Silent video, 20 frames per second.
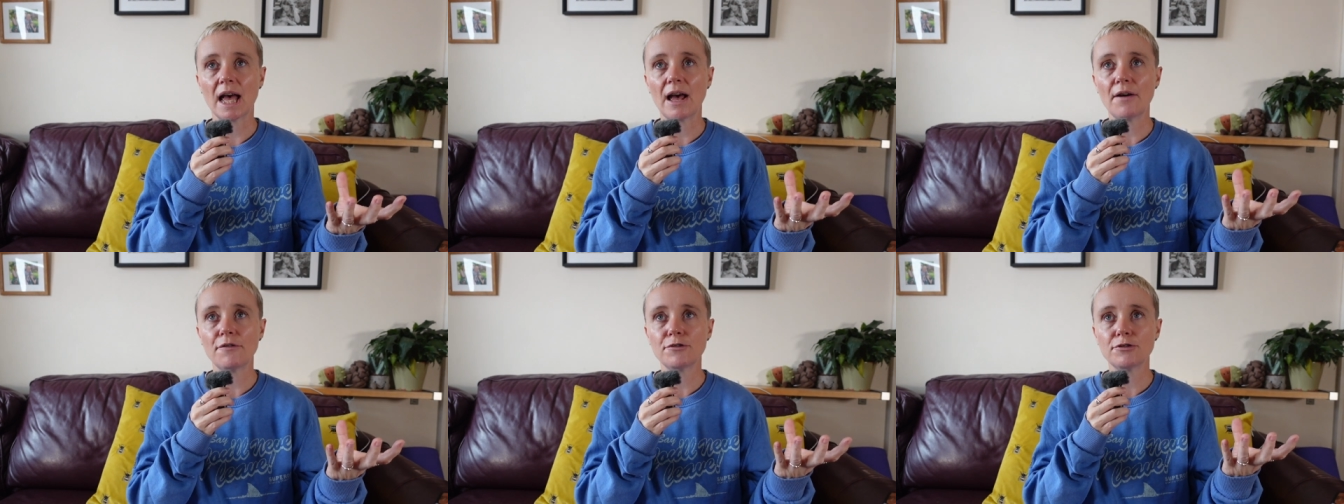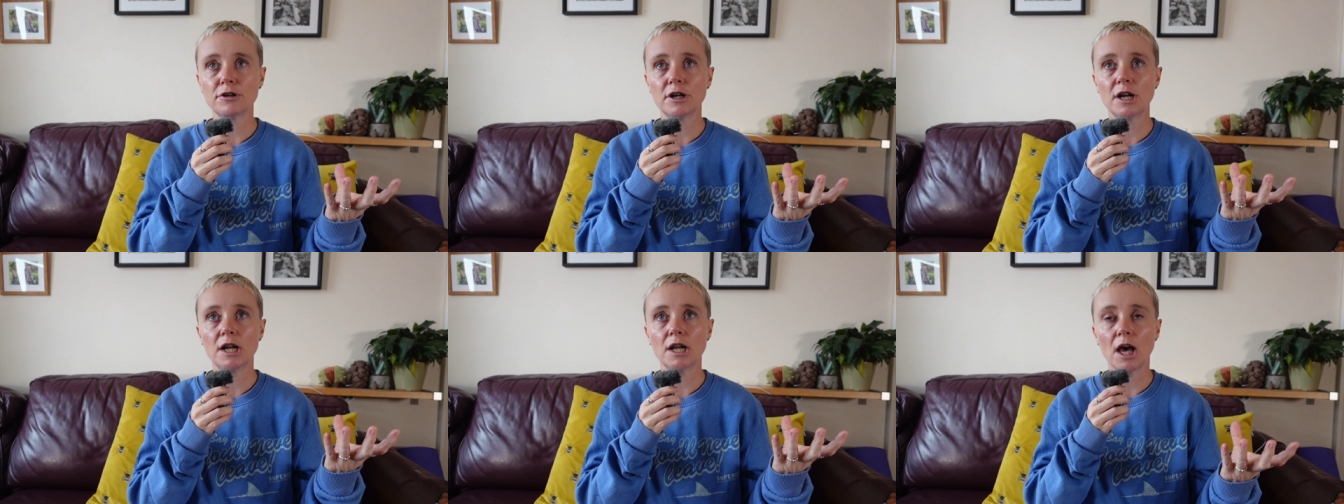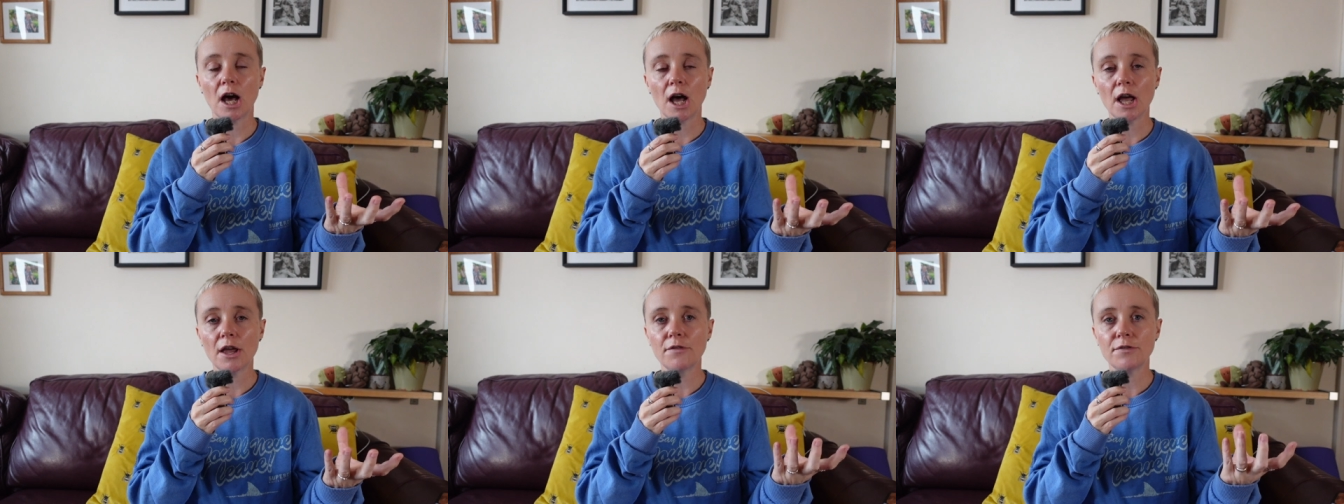after a
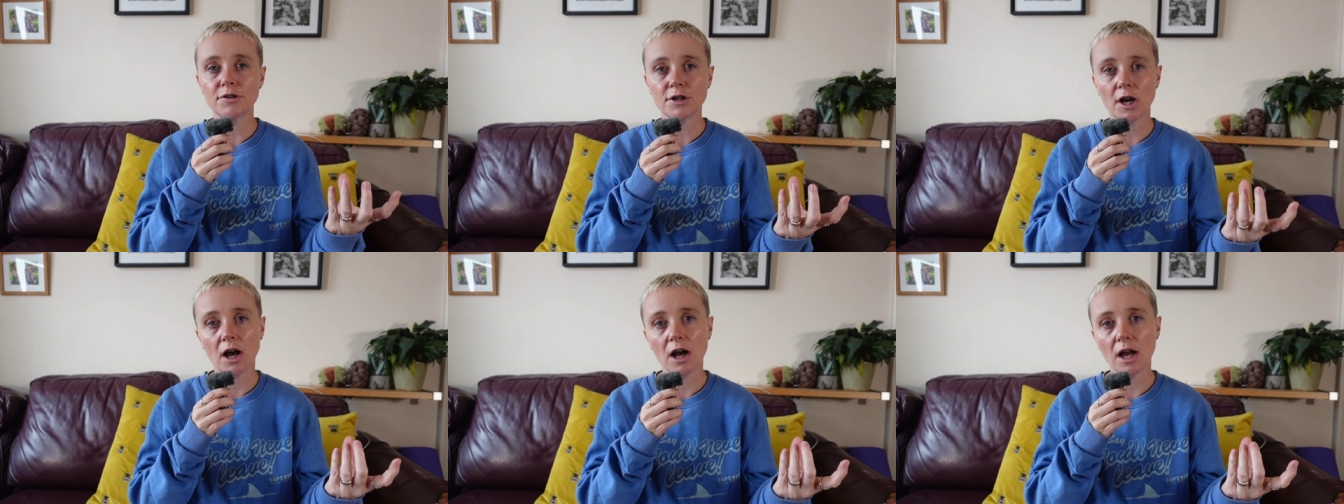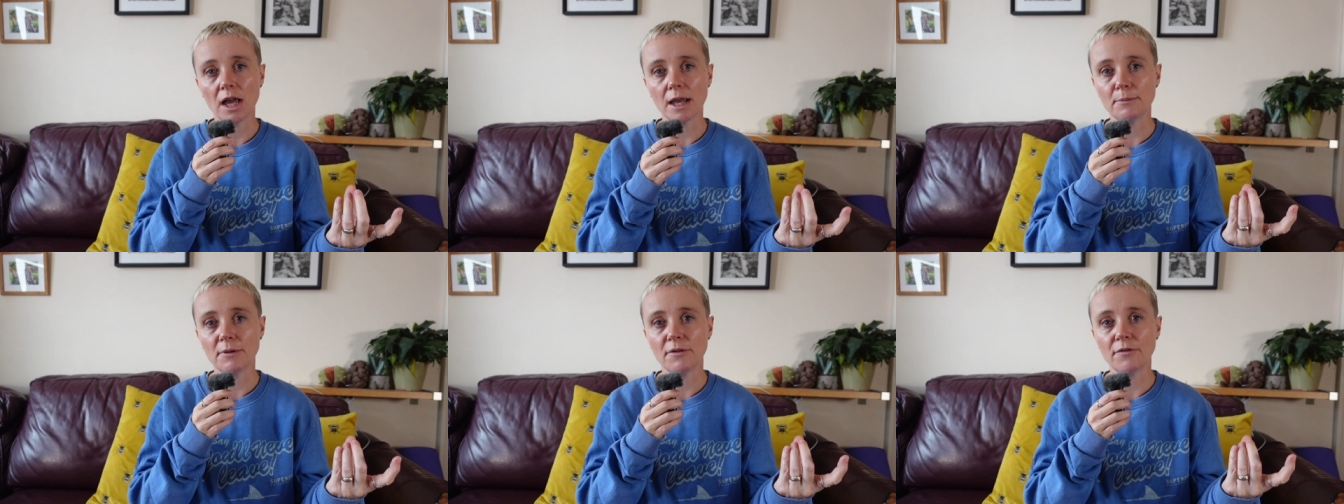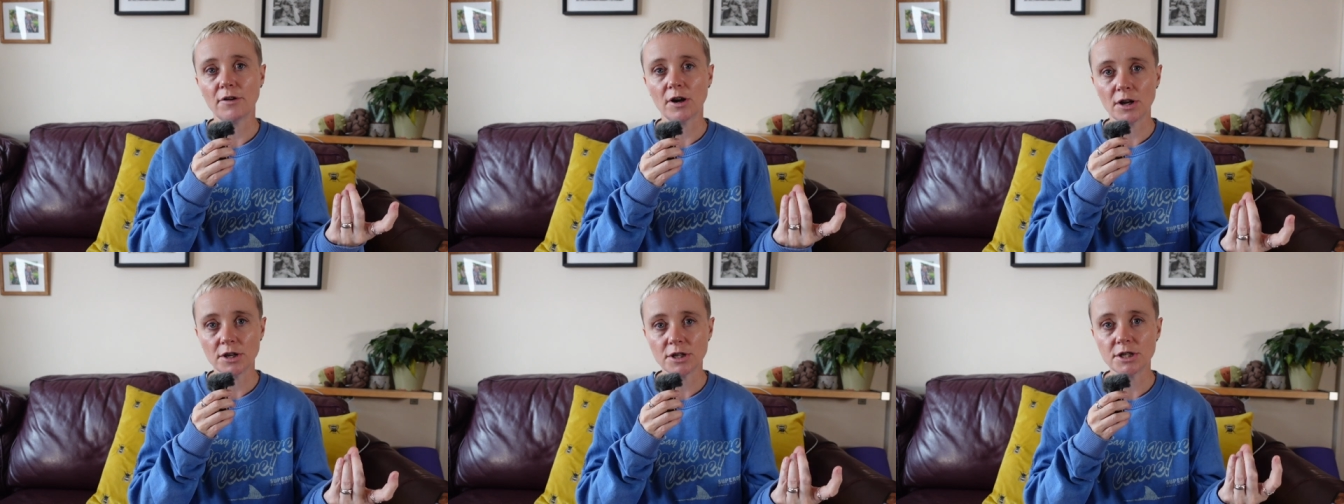lifetime
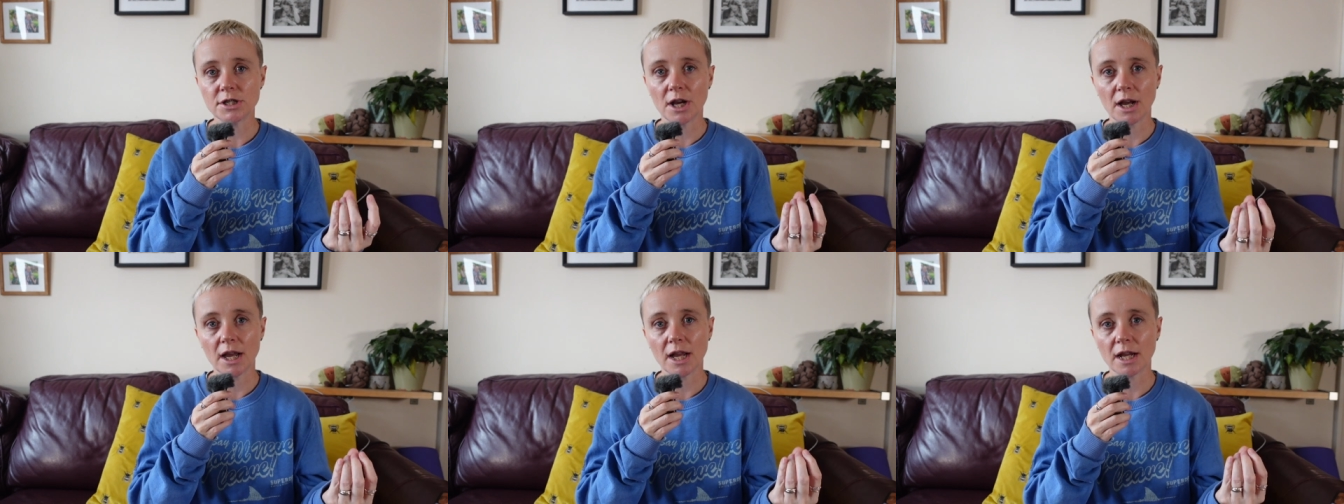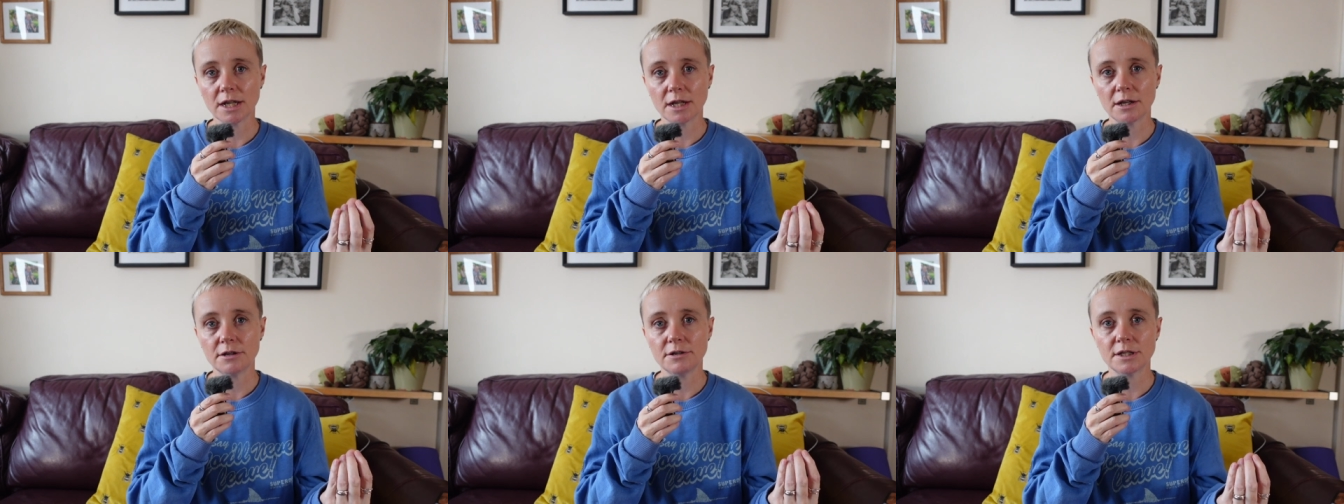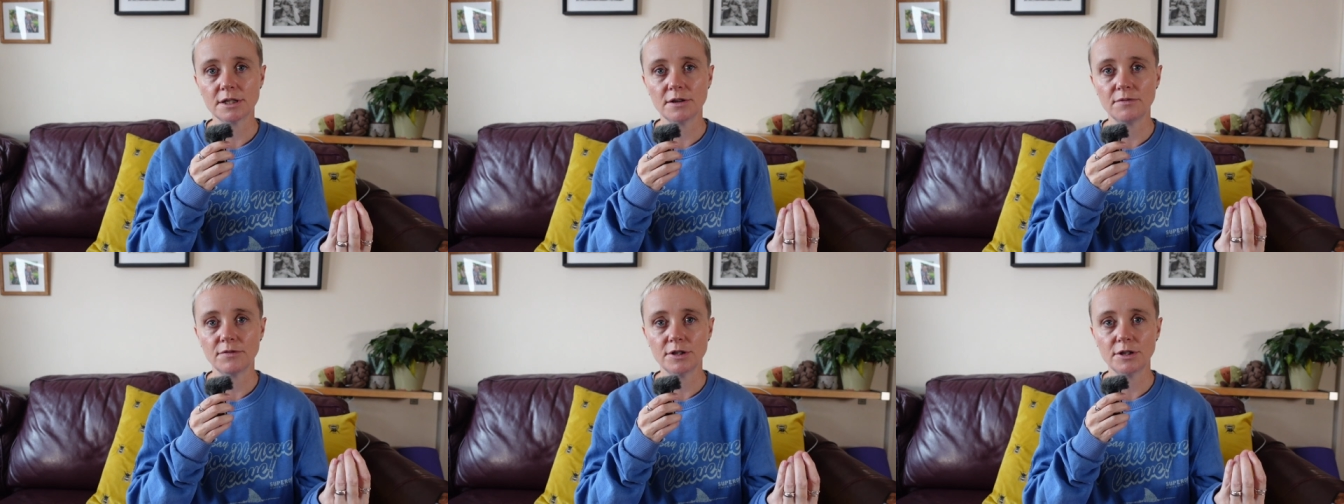of
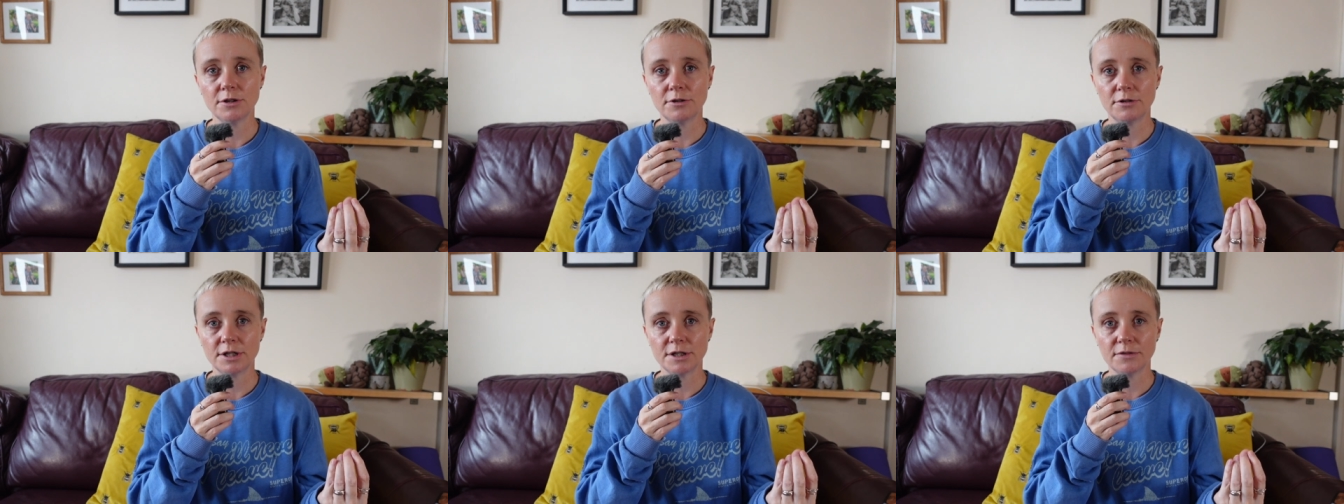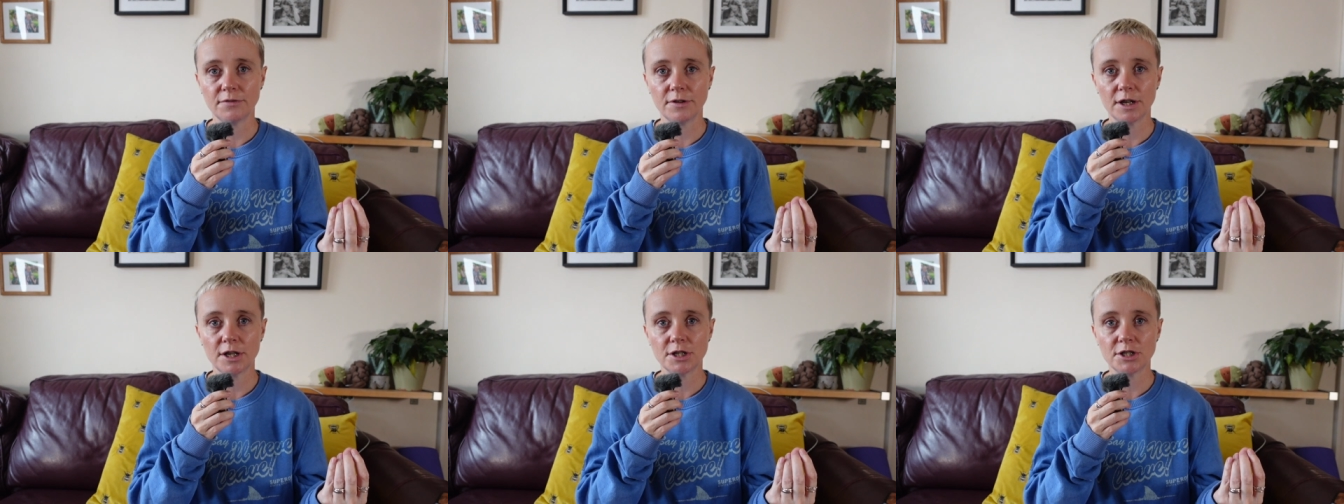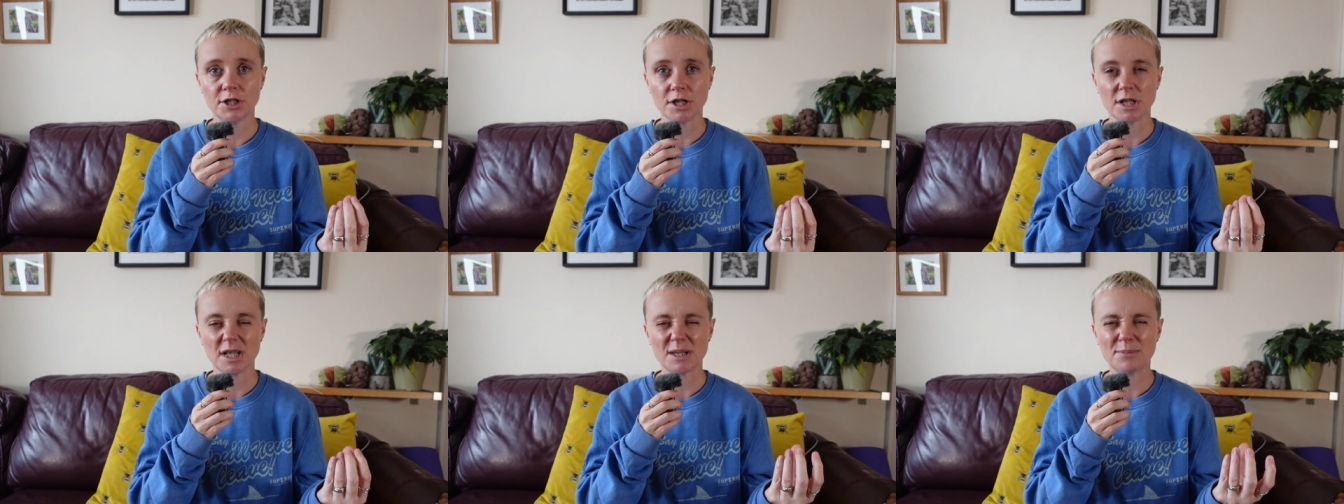undiagnosed
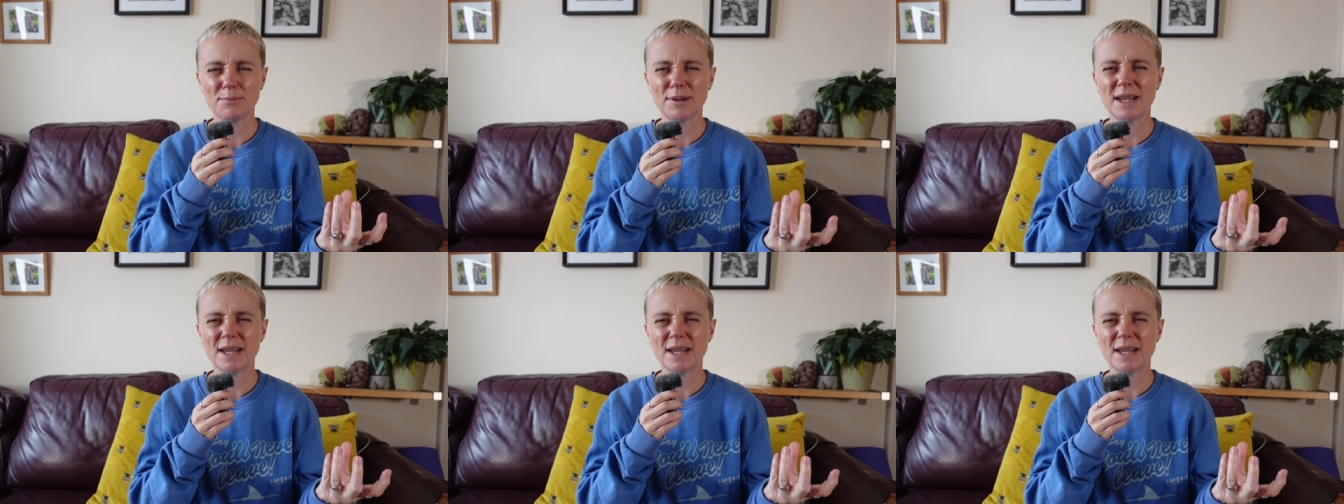neurodivergence,